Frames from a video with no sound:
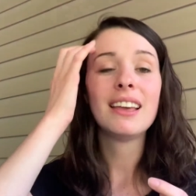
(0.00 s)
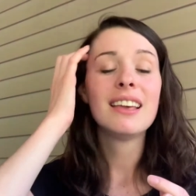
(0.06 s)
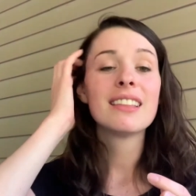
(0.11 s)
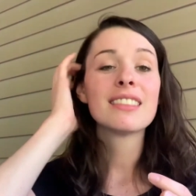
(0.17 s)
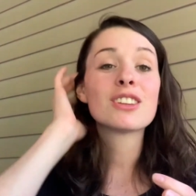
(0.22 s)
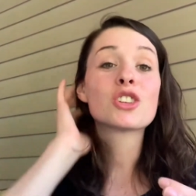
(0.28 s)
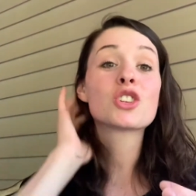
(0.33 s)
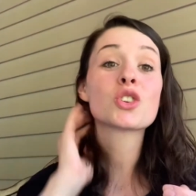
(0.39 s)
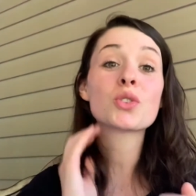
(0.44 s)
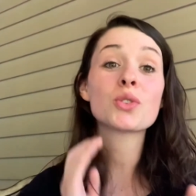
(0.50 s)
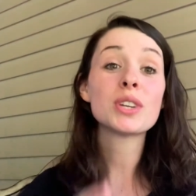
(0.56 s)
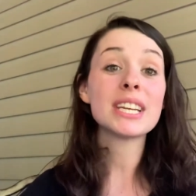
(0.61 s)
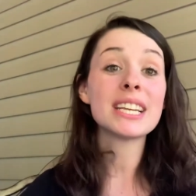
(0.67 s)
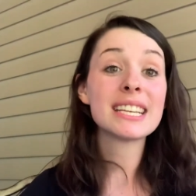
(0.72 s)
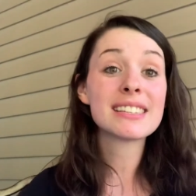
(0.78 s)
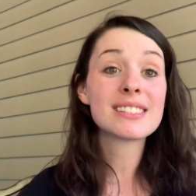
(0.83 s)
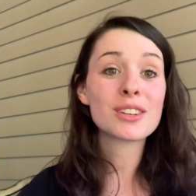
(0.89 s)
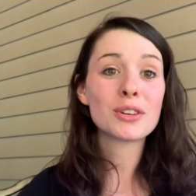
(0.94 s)
the
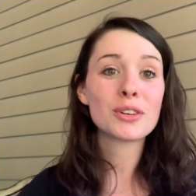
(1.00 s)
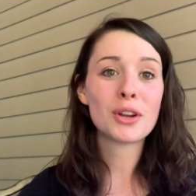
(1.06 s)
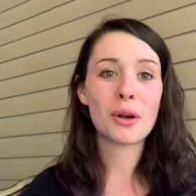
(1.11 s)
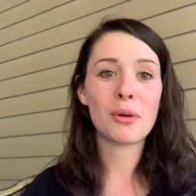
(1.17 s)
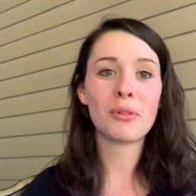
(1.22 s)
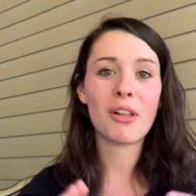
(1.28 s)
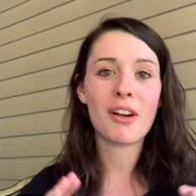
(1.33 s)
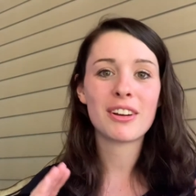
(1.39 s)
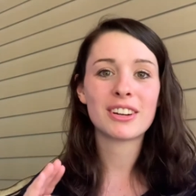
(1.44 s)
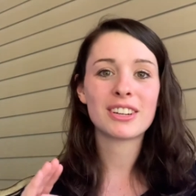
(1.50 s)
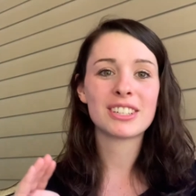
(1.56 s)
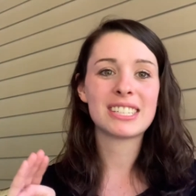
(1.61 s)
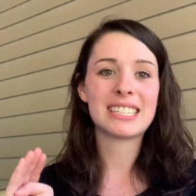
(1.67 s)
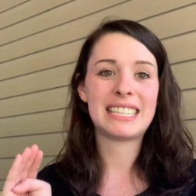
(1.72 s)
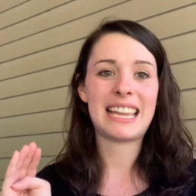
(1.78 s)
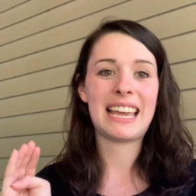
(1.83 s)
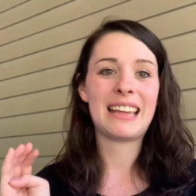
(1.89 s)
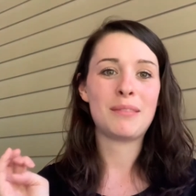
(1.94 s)
trees are no longer
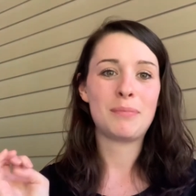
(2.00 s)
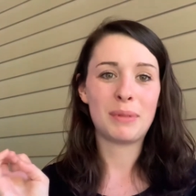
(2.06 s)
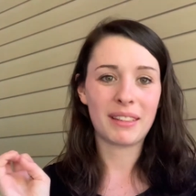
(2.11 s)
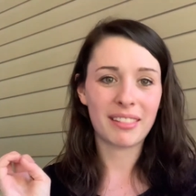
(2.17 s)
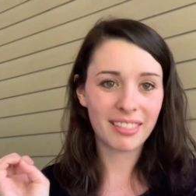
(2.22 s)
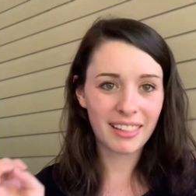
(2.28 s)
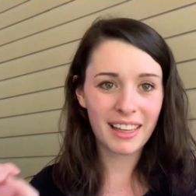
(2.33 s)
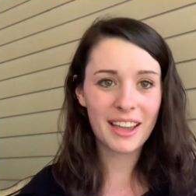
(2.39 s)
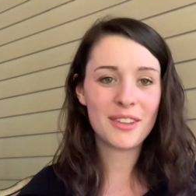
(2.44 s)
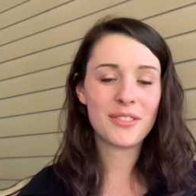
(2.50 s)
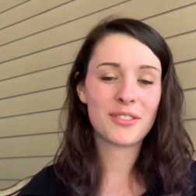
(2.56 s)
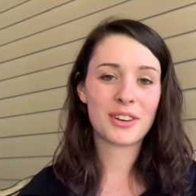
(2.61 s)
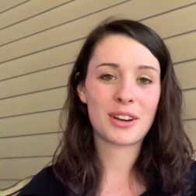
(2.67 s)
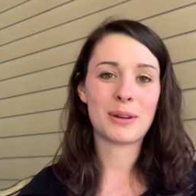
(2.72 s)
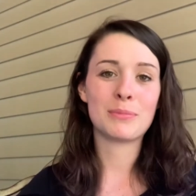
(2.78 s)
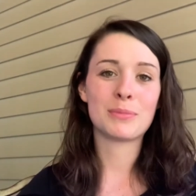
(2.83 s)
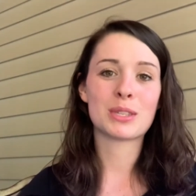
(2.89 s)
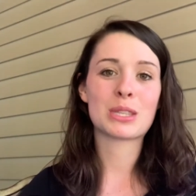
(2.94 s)
dead, but life
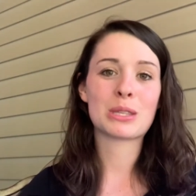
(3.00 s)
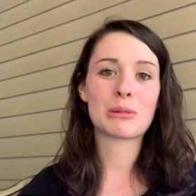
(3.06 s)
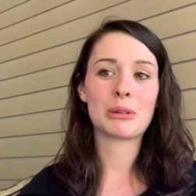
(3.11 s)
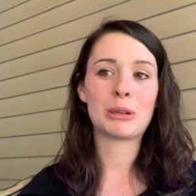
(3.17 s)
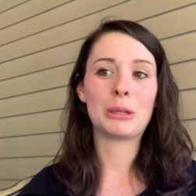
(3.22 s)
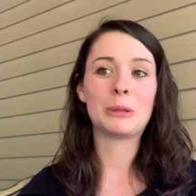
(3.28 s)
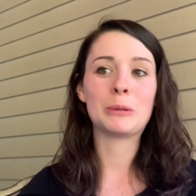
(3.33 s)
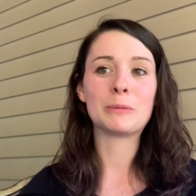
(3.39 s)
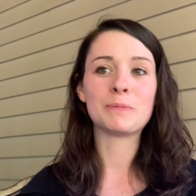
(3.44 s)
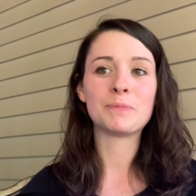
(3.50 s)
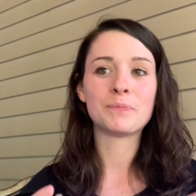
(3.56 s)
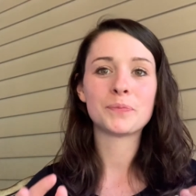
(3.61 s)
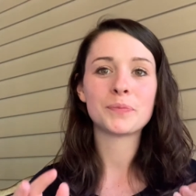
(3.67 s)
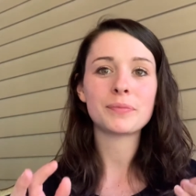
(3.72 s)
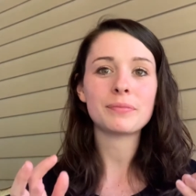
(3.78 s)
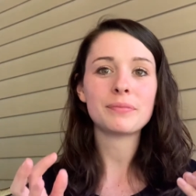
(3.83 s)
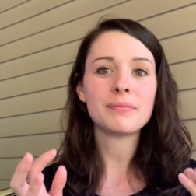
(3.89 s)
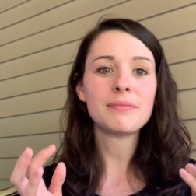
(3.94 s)
comes through
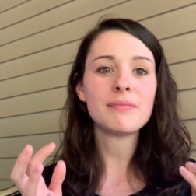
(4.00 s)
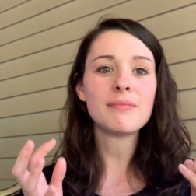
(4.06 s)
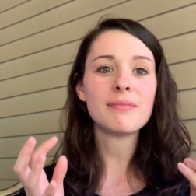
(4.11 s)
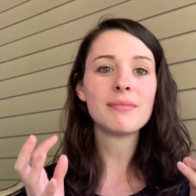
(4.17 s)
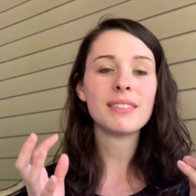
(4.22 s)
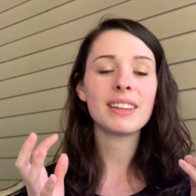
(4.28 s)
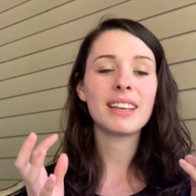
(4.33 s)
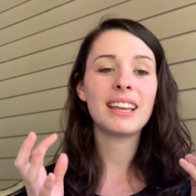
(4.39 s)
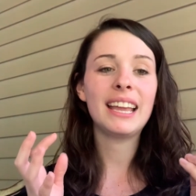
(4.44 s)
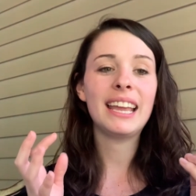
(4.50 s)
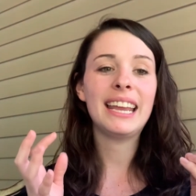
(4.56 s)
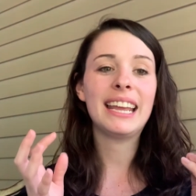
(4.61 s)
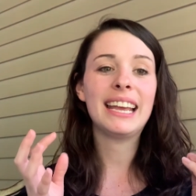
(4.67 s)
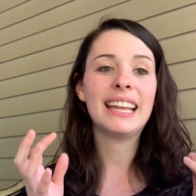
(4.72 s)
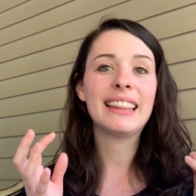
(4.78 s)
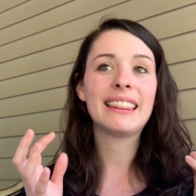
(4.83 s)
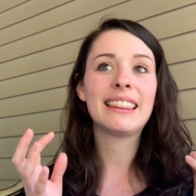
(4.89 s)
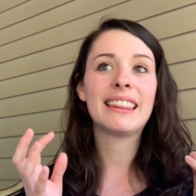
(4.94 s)

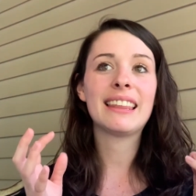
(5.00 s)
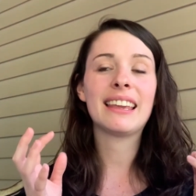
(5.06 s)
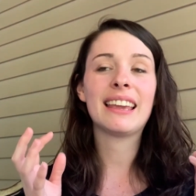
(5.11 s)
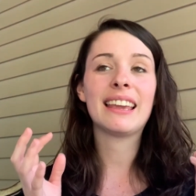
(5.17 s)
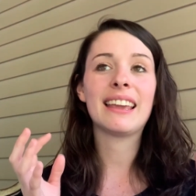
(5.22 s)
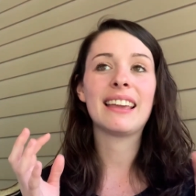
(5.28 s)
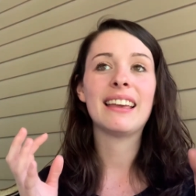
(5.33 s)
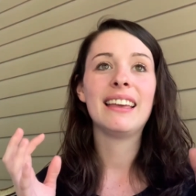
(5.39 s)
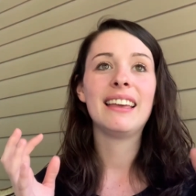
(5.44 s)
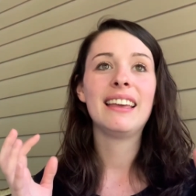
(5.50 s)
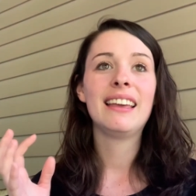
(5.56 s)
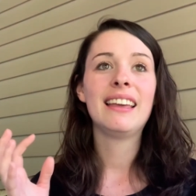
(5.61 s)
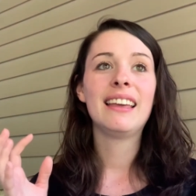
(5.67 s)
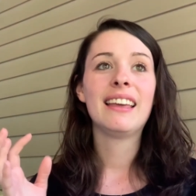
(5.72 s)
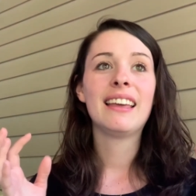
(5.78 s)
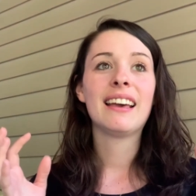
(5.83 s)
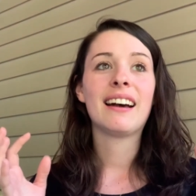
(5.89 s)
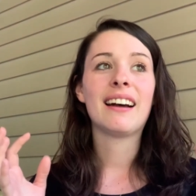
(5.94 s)
and the
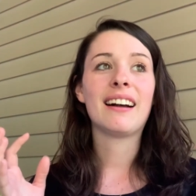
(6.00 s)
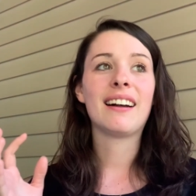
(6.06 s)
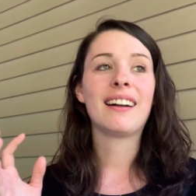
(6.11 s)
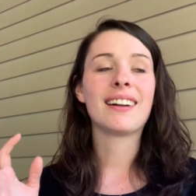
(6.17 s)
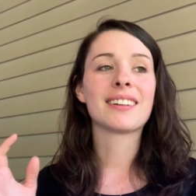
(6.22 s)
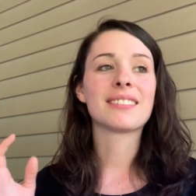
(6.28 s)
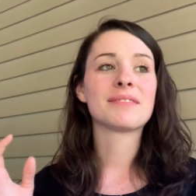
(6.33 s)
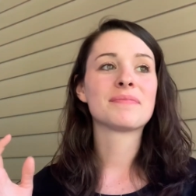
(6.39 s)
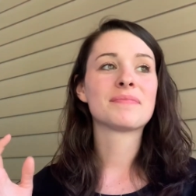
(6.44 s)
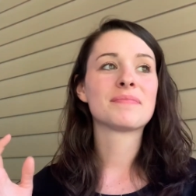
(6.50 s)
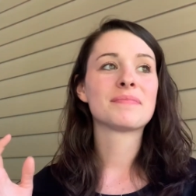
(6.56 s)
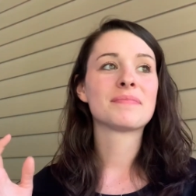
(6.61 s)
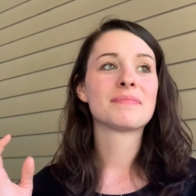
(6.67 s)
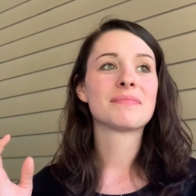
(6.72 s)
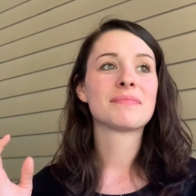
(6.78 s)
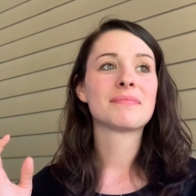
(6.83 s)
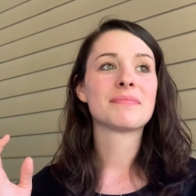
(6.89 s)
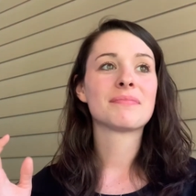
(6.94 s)
uh,
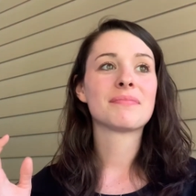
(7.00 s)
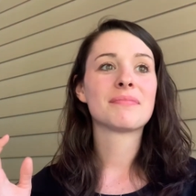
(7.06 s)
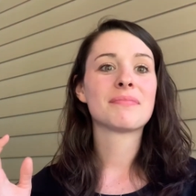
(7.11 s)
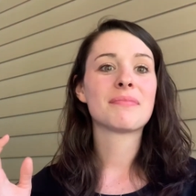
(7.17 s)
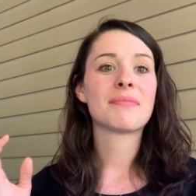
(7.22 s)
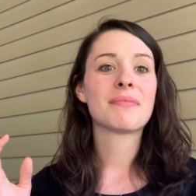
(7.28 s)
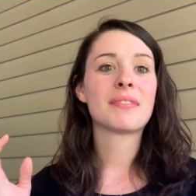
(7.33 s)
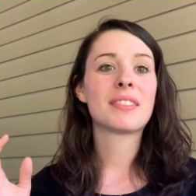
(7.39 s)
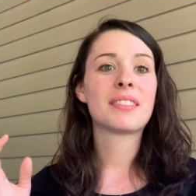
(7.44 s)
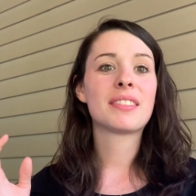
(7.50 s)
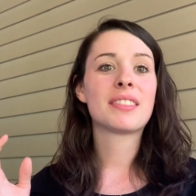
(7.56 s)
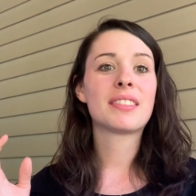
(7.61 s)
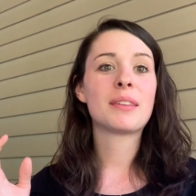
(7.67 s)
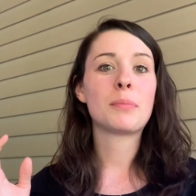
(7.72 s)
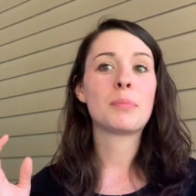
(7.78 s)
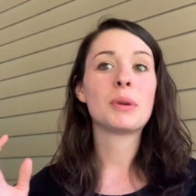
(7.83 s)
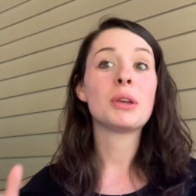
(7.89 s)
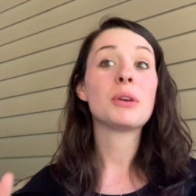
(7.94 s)

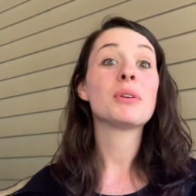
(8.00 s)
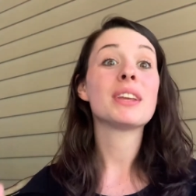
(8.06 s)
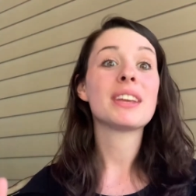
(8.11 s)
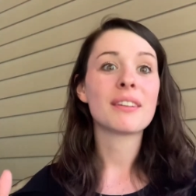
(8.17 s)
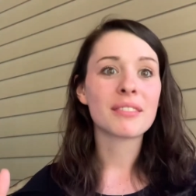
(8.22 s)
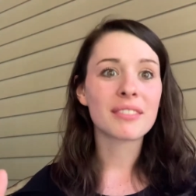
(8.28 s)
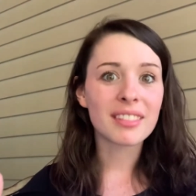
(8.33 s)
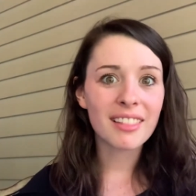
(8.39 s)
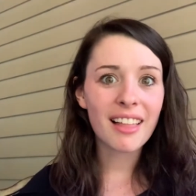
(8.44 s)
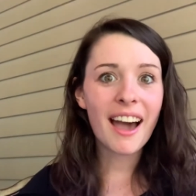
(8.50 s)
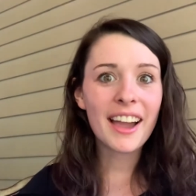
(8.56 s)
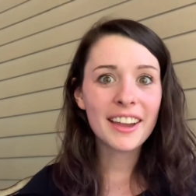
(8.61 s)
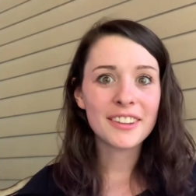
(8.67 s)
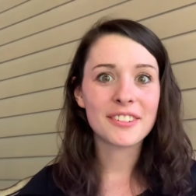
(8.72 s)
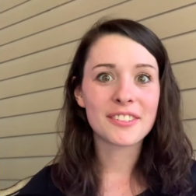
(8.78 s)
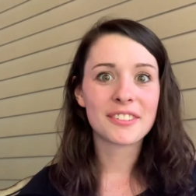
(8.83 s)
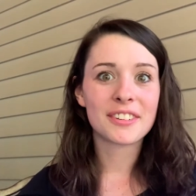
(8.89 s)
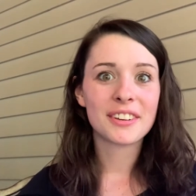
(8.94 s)
the beauty of life
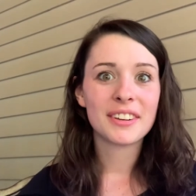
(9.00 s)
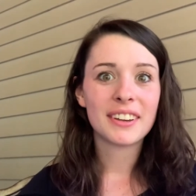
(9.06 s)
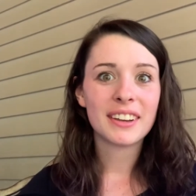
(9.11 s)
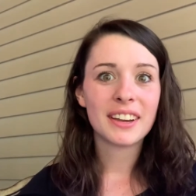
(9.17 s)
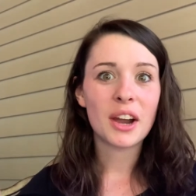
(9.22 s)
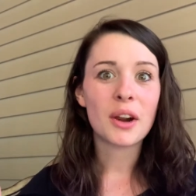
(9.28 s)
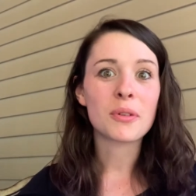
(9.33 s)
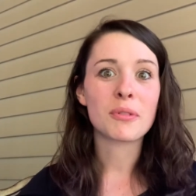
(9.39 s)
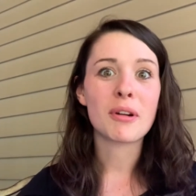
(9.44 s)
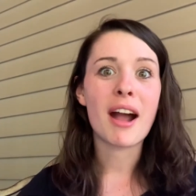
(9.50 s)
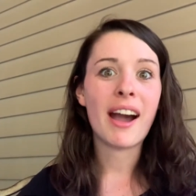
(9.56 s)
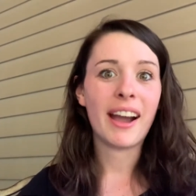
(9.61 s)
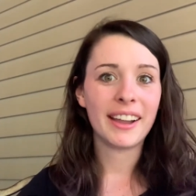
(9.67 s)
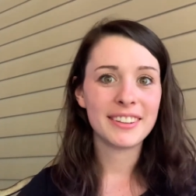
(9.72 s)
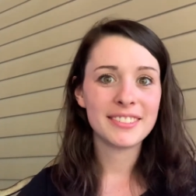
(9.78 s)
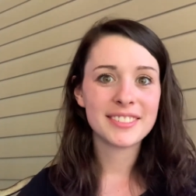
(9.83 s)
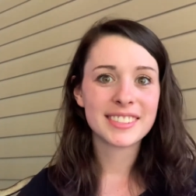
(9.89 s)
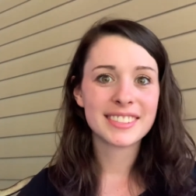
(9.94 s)

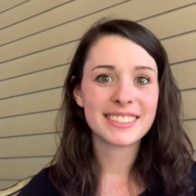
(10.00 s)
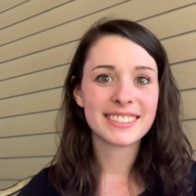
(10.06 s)
arrives